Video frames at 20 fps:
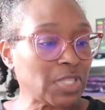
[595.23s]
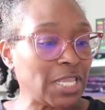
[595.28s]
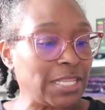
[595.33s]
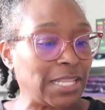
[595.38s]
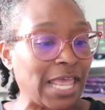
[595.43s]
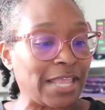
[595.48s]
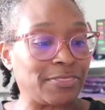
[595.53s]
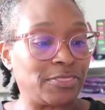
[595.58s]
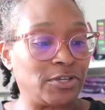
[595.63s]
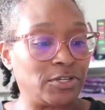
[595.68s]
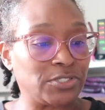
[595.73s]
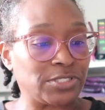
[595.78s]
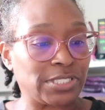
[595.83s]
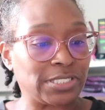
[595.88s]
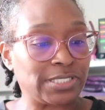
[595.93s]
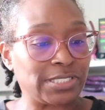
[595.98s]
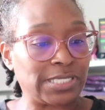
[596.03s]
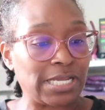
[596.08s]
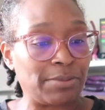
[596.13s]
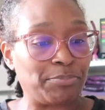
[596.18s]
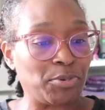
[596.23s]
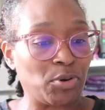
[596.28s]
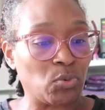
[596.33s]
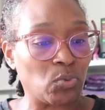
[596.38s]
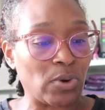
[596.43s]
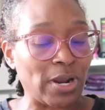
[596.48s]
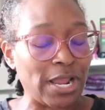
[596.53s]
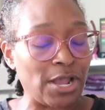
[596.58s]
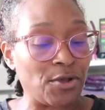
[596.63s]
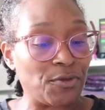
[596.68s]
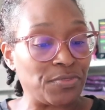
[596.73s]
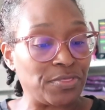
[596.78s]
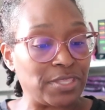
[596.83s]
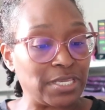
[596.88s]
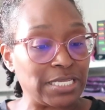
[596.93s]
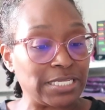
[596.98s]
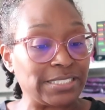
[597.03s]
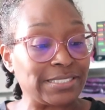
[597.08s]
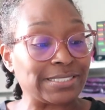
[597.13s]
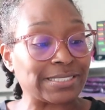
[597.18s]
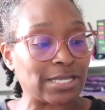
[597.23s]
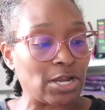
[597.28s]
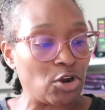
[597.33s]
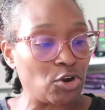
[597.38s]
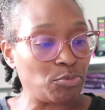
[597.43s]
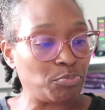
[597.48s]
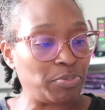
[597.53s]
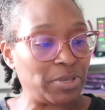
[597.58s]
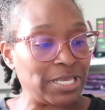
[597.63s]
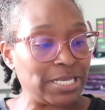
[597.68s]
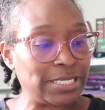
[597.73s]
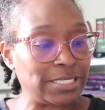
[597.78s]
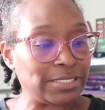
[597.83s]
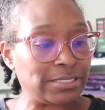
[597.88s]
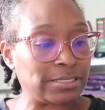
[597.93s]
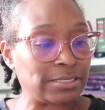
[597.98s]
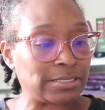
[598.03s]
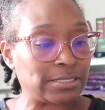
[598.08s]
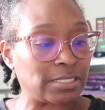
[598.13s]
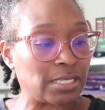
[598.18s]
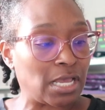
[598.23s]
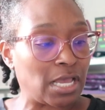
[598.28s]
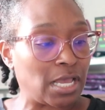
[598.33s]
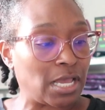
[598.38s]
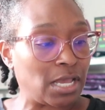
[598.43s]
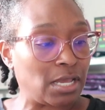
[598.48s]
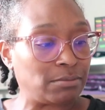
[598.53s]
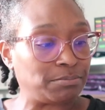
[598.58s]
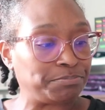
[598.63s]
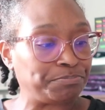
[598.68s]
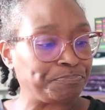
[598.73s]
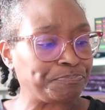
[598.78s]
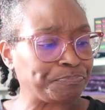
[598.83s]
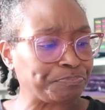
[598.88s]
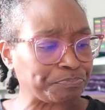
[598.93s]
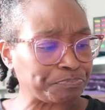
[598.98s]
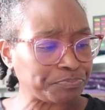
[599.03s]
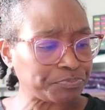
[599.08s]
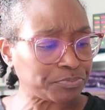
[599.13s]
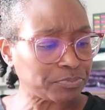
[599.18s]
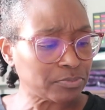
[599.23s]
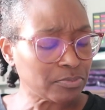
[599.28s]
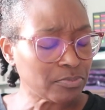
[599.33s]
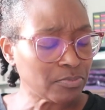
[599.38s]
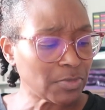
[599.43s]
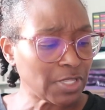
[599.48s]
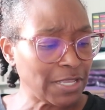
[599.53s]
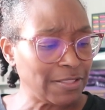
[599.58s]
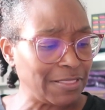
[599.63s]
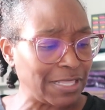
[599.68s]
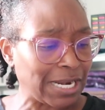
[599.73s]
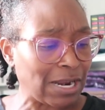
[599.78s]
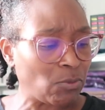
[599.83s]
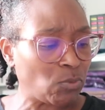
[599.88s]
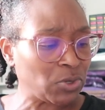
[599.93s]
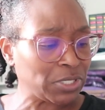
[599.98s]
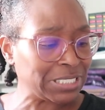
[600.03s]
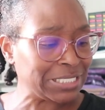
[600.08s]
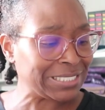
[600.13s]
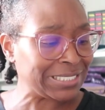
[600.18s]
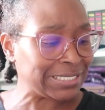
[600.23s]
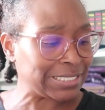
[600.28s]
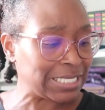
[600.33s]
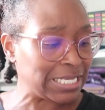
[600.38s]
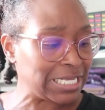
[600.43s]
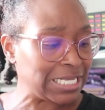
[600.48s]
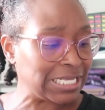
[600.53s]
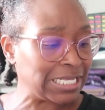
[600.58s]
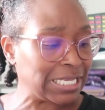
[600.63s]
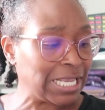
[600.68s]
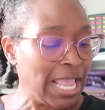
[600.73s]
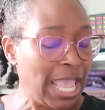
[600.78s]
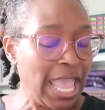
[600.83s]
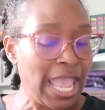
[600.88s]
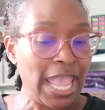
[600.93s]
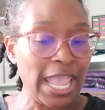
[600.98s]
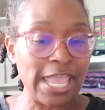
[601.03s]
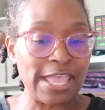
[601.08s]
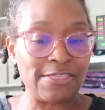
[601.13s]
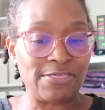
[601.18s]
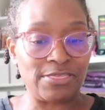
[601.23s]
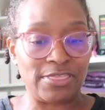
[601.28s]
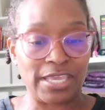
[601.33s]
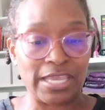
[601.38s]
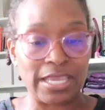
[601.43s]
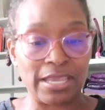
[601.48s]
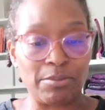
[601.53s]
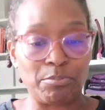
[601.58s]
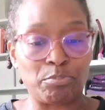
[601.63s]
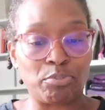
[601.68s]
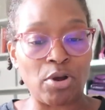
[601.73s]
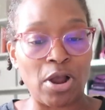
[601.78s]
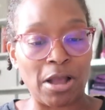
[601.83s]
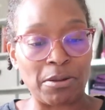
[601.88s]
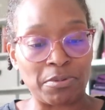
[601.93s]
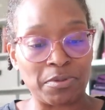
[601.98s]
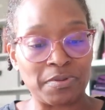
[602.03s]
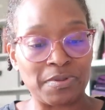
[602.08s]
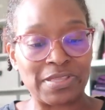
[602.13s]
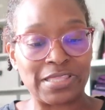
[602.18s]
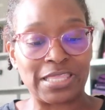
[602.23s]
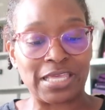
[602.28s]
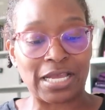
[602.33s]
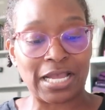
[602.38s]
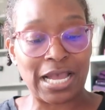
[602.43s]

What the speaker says: Like there's a step around the skirt piece that I want to see, and then probably the